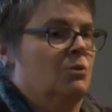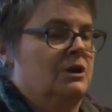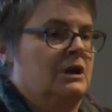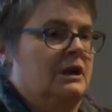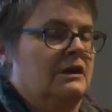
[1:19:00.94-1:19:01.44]

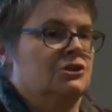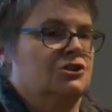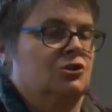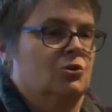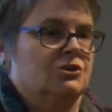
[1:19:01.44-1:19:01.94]
when
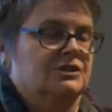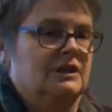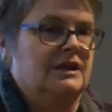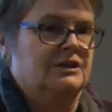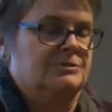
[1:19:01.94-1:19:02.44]
English lords and
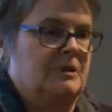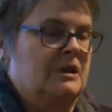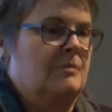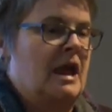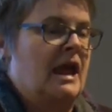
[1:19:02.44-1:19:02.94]
ladies
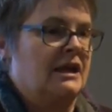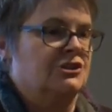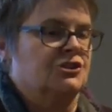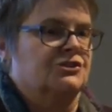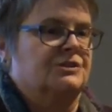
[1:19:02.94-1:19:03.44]
become
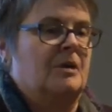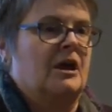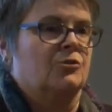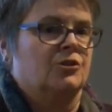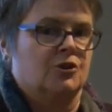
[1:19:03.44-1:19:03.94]
anxious
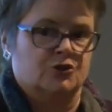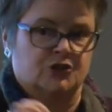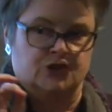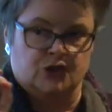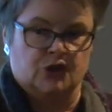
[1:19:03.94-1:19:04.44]
about their
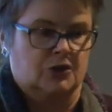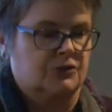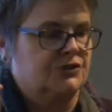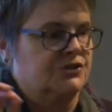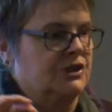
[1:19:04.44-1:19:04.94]

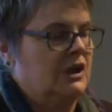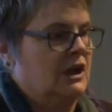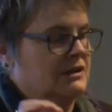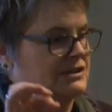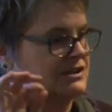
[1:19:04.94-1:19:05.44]
serfs,
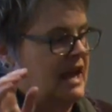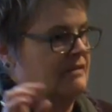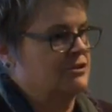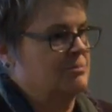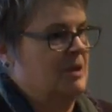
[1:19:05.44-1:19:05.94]
uh, this is
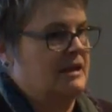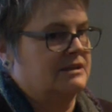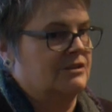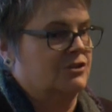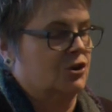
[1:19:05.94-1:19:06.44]
after the Black
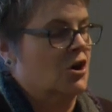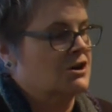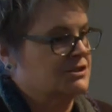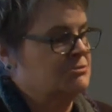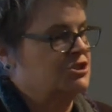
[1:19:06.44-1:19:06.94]
Death, there
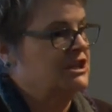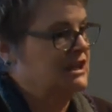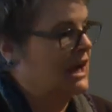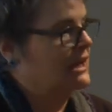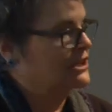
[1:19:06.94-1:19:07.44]
are some
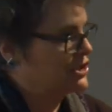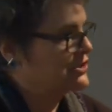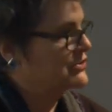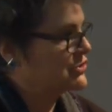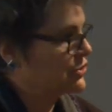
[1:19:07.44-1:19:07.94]

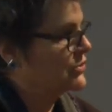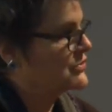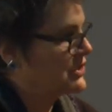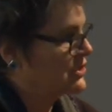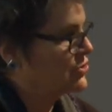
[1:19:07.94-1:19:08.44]
genealogies of
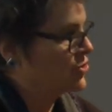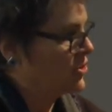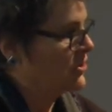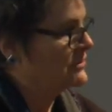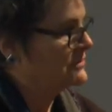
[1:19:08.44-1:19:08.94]
serfs that are
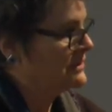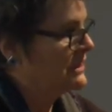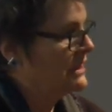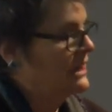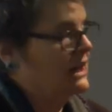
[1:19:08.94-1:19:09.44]
drawn.
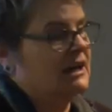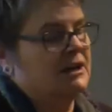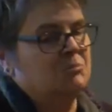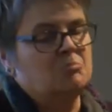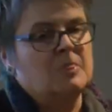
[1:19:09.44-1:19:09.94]

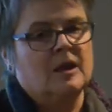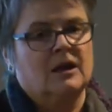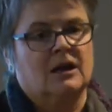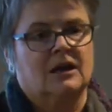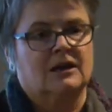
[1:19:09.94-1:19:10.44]
Um,
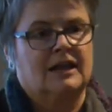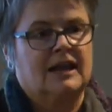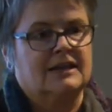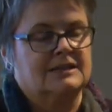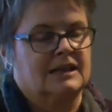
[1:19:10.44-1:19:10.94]
uh,
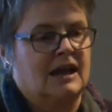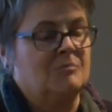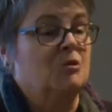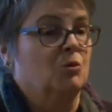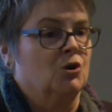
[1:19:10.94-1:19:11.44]
and uh,
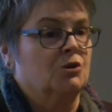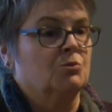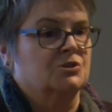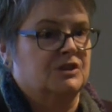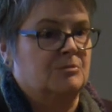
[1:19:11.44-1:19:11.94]
I've been working
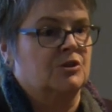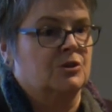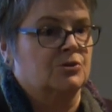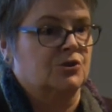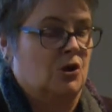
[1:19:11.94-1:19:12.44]
with some of
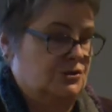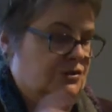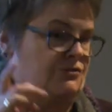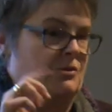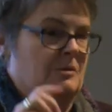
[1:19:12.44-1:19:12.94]
those
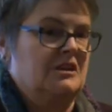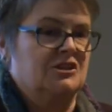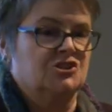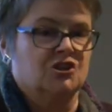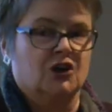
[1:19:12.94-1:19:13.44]
also for the
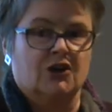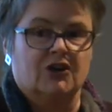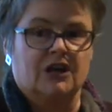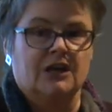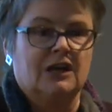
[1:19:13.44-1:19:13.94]
Lincolnshire
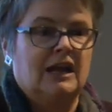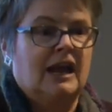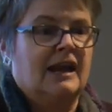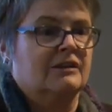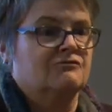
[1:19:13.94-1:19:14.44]
area,
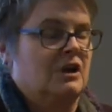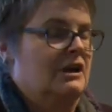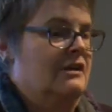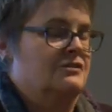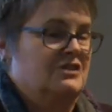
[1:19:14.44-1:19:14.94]
and, I'm,
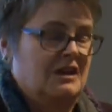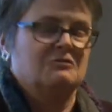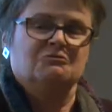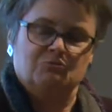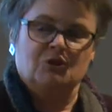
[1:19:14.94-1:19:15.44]
and I,
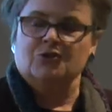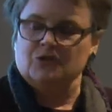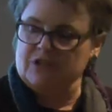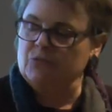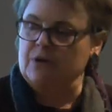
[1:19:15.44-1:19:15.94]
I,
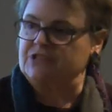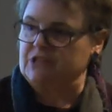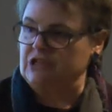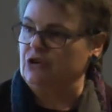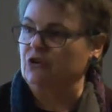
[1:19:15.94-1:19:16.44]
literally
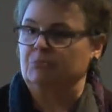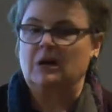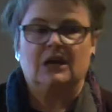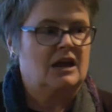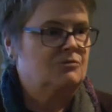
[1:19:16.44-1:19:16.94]
wasted a year of
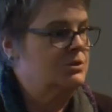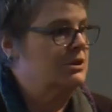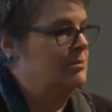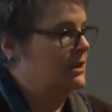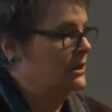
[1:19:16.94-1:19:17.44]
my life with
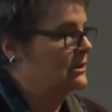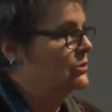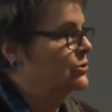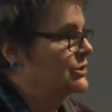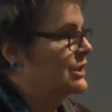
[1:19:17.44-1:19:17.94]
them and
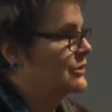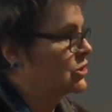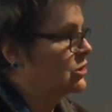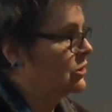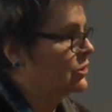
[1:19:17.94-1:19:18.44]
concluded that the
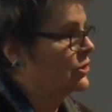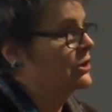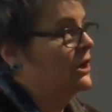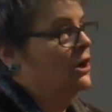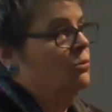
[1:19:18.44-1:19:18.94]

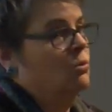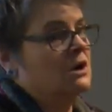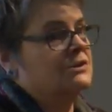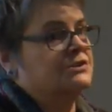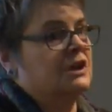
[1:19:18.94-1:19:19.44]
clerk
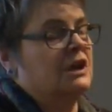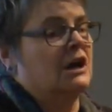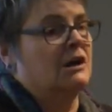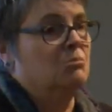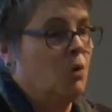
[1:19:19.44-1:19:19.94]
was
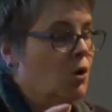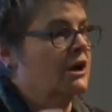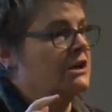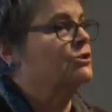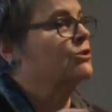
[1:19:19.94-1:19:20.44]
uh, more
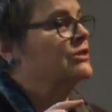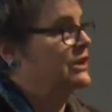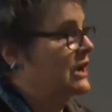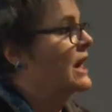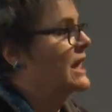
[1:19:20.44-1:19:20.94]
ignorant
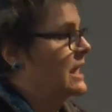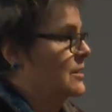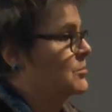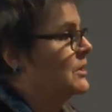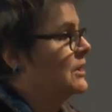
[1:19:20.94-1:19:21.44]
than I
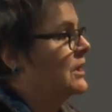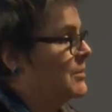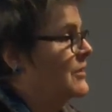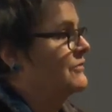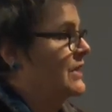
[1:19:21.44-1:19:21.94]
am
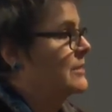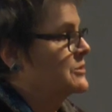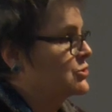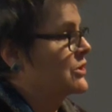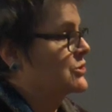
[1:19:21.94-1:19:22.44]
about the
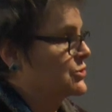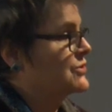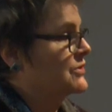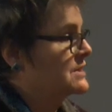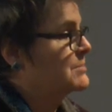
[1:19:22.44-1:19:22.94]
family
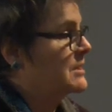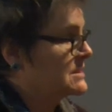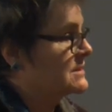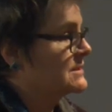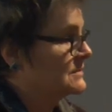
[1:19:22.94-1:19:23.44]
structures of these
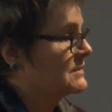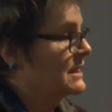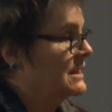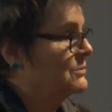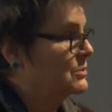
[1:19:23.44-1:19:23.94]
peasants.
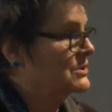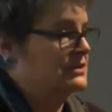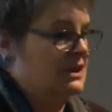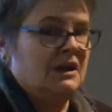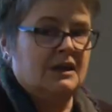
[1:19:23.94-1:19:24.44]
That he
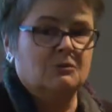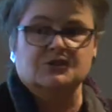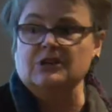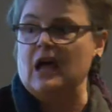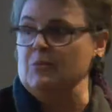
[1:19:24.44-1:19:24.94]
was he
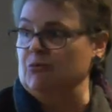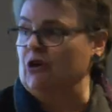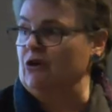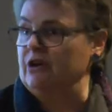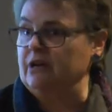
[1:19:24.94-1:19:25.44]
was a
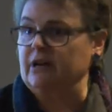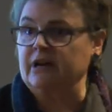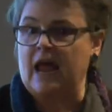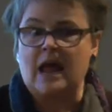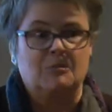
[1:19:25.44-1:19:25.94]
librarian at
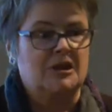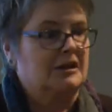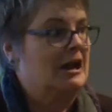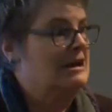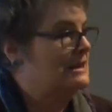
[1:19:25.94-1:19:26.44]
an abbey,
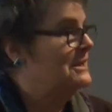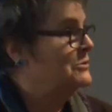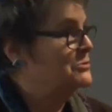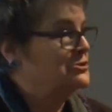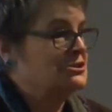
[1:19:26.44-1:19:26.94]
and I think
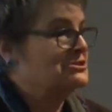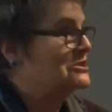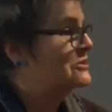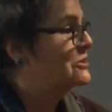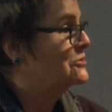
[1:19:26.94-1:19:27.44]
he was just
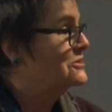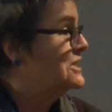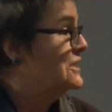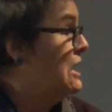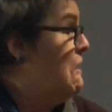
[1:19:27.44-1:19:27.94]
sitting there
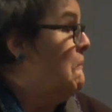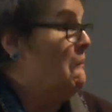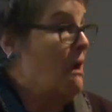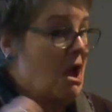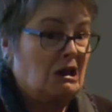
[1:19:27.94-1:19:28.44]
saying,
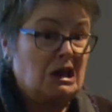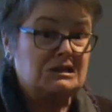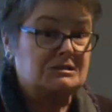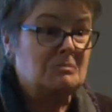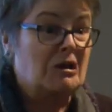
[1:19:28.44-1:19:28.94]
"Well,
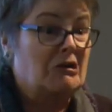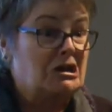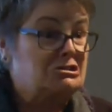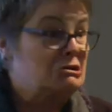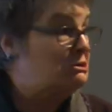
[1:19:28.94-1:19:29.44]
let's
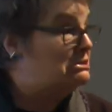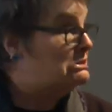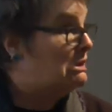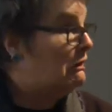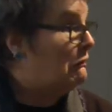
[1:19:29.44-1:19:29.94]
marry Judith to
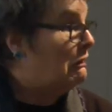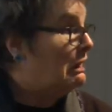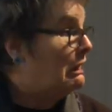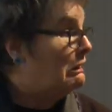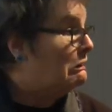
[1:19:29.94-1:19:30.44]

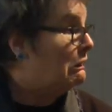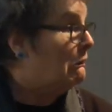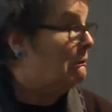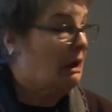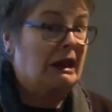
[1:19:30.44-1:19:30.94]
Terry, and you
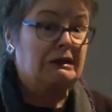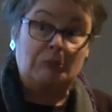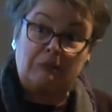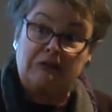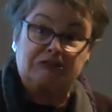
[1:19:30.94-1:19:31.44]
know, hand
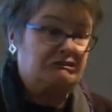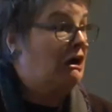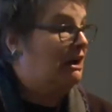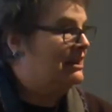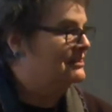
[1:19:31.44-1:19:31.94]
him this
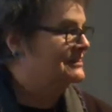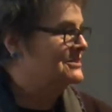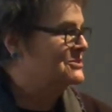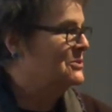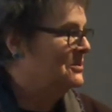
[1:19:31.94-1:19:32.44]
child,
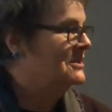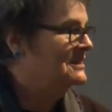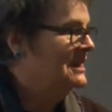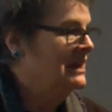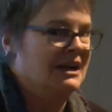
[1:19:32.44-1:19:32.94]
and so on,
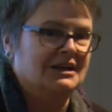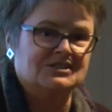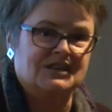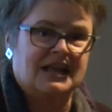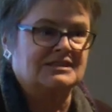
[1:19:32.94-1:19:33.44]

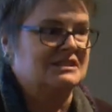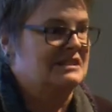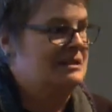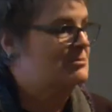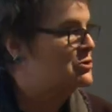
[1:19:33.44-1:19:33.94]
because uh, it has the same